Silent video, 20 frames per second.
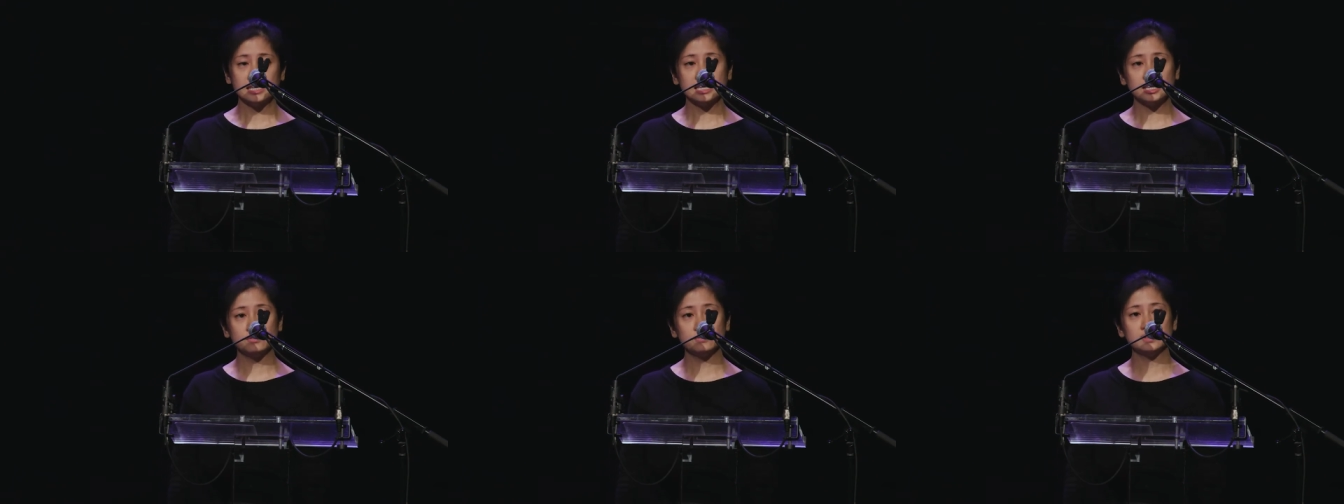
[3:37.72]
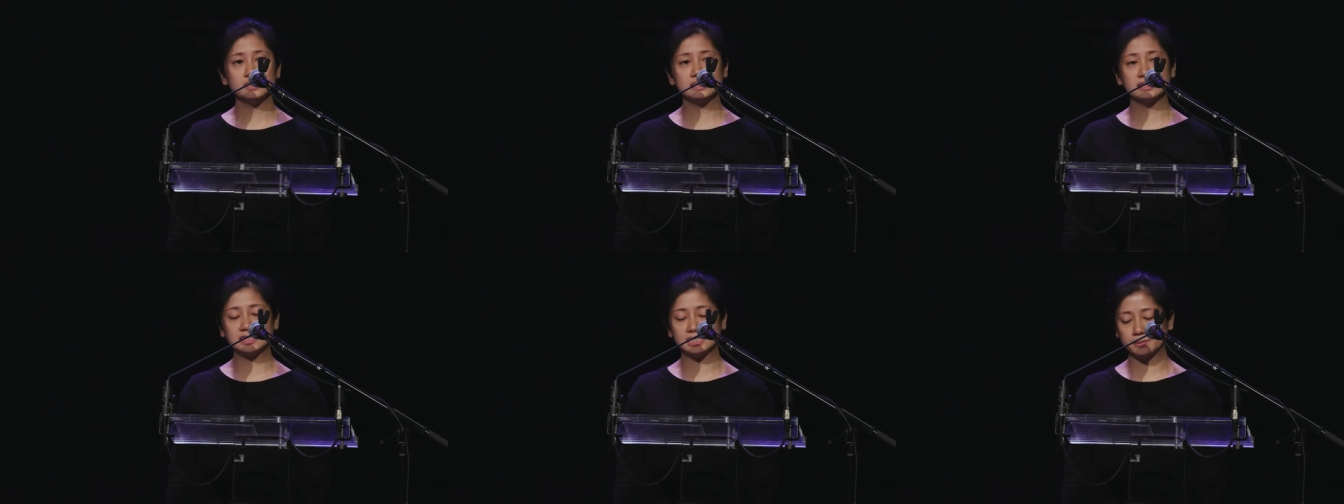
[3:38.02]

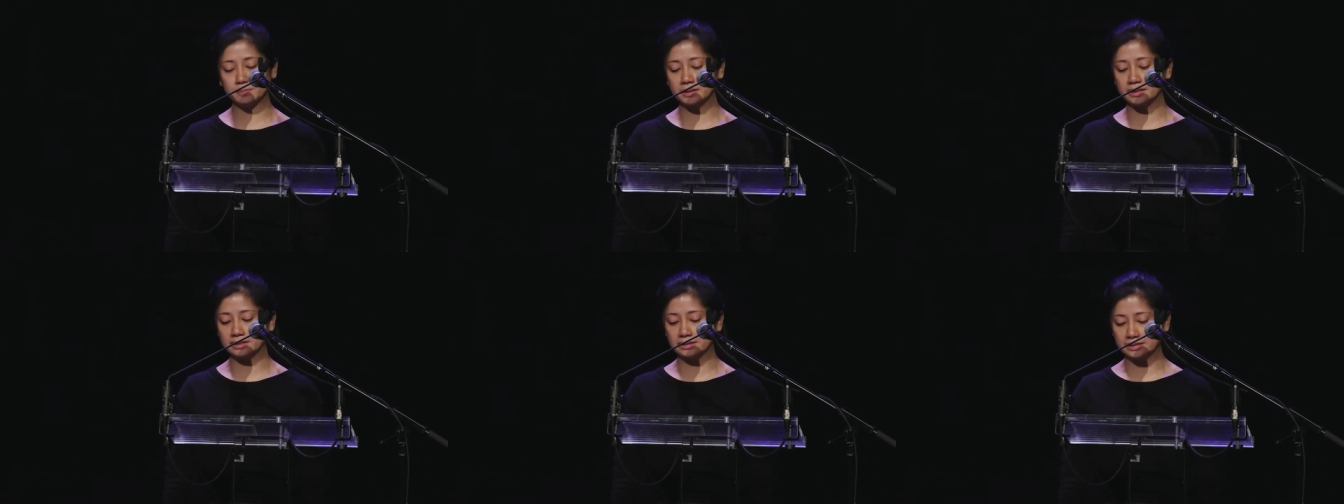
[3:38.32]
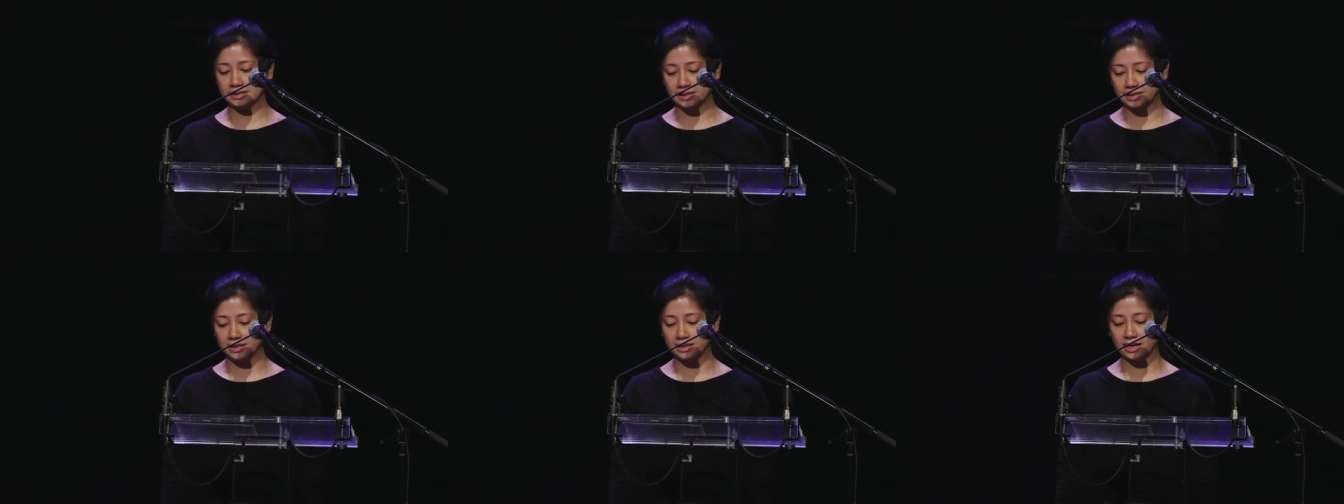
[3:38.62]
Even
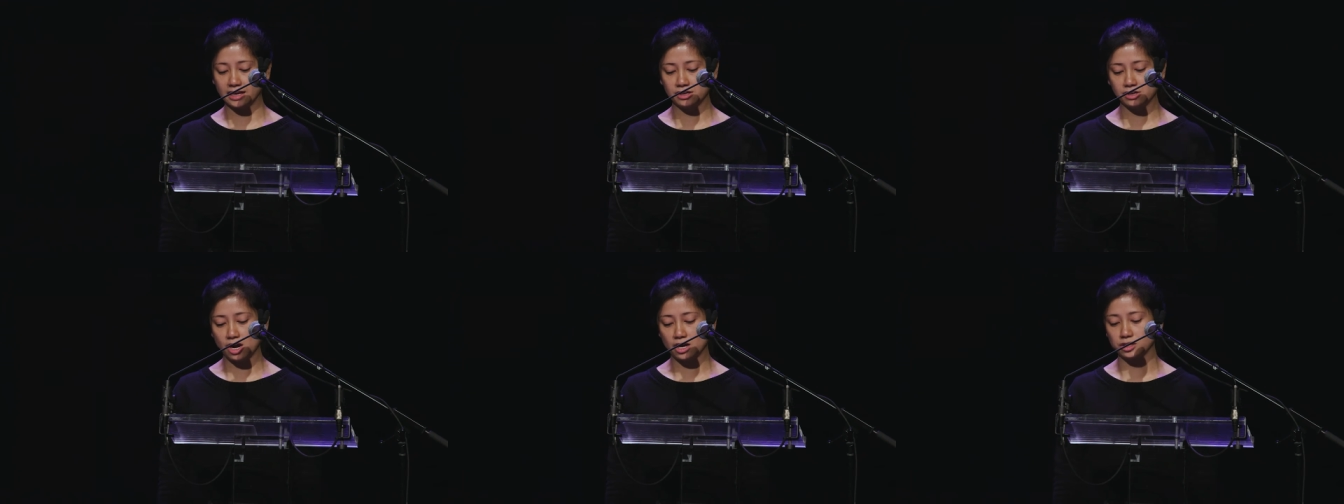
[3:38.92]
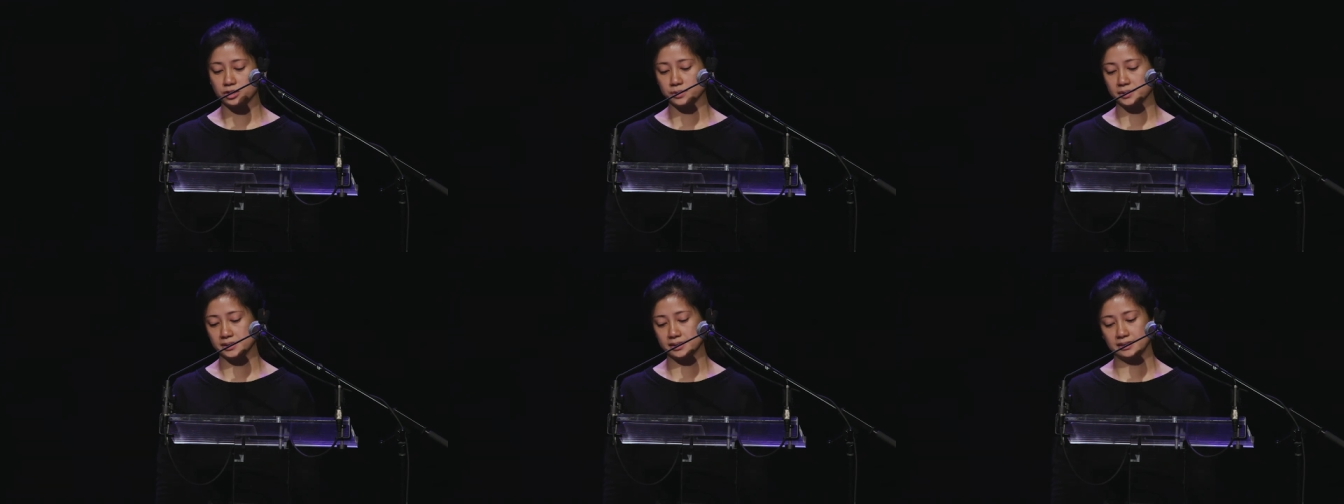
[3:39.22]
seemingly
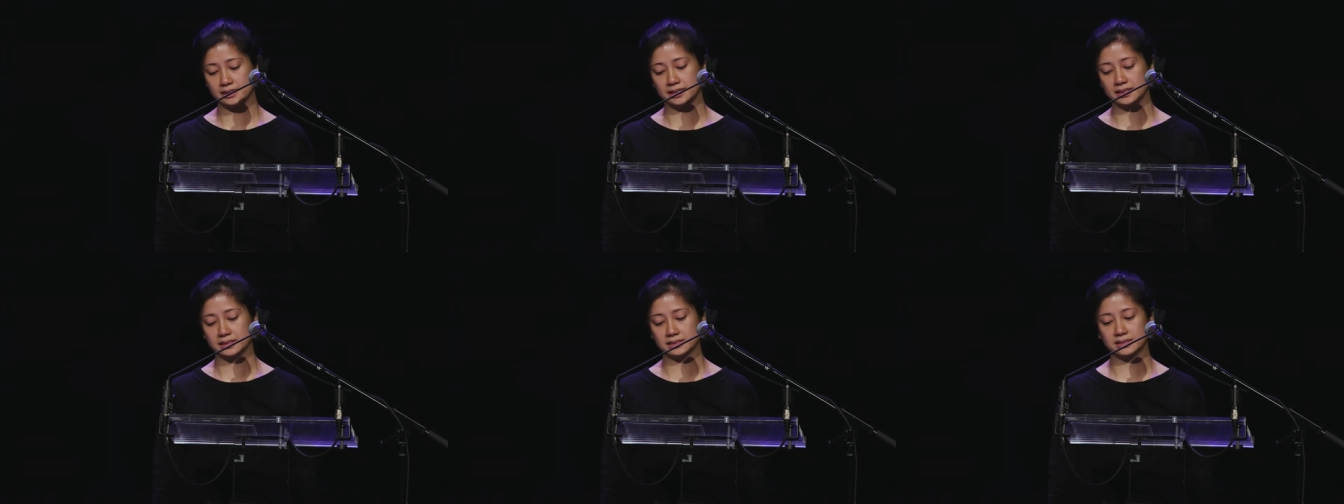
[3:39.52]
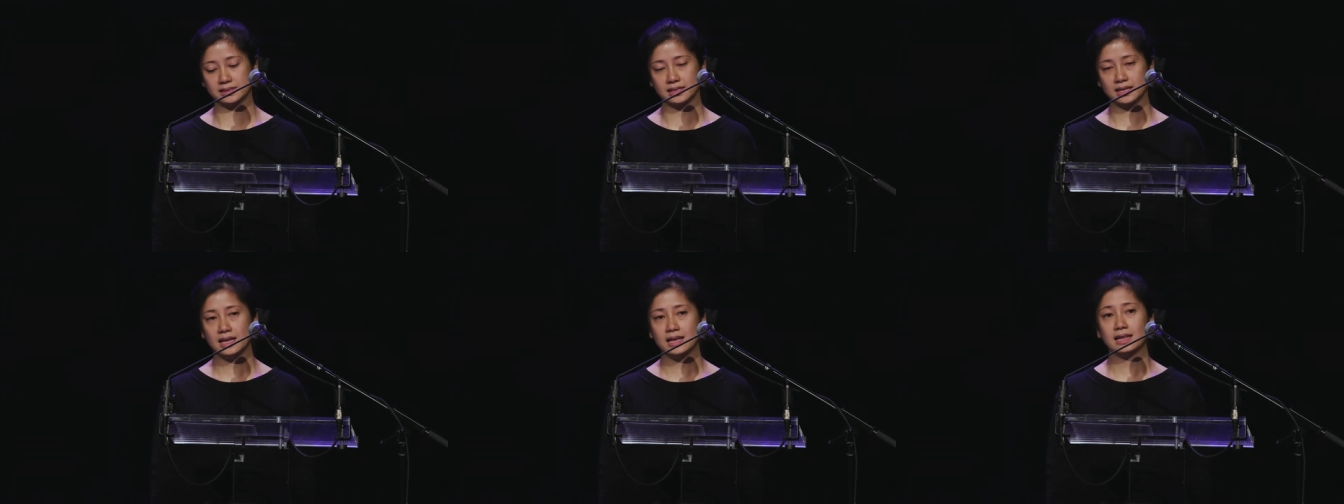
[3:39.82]
innocuous
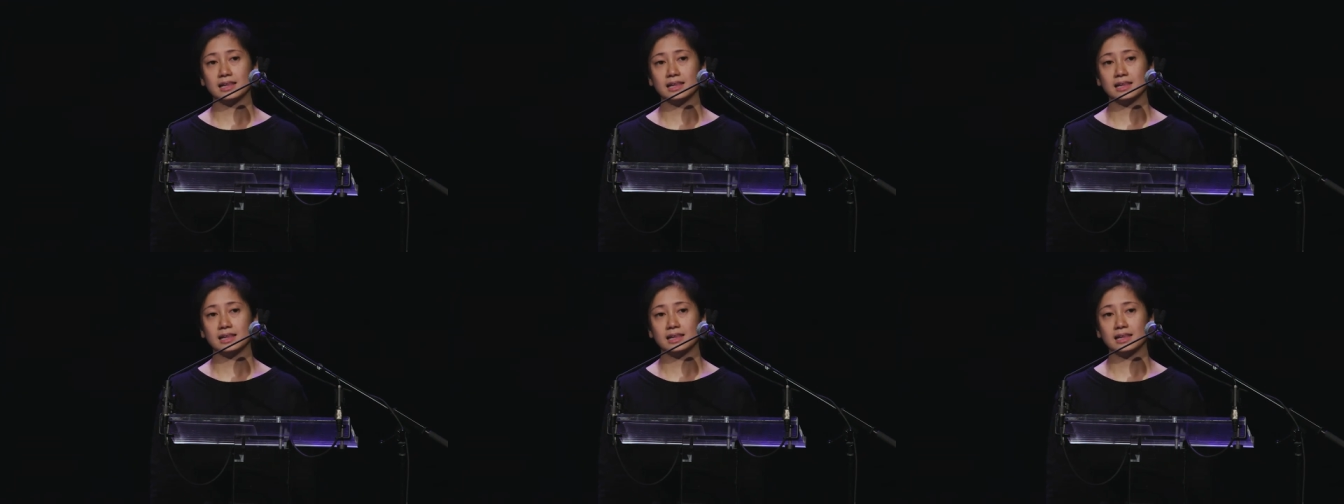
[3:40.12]
things,